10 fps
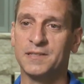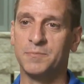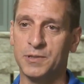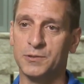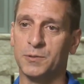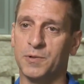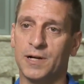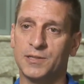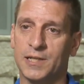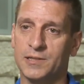to build their
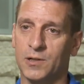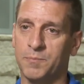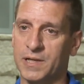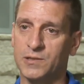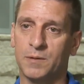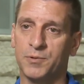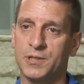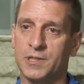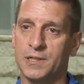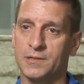projects are based on
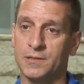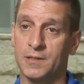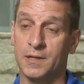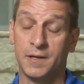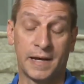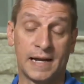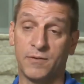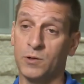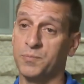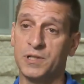pre-sales, and I've
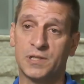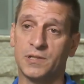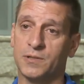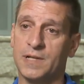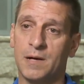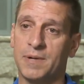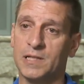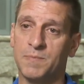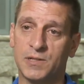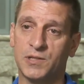heard pre-sales are down by as
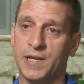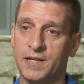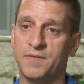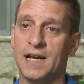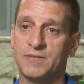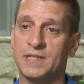much as 85 to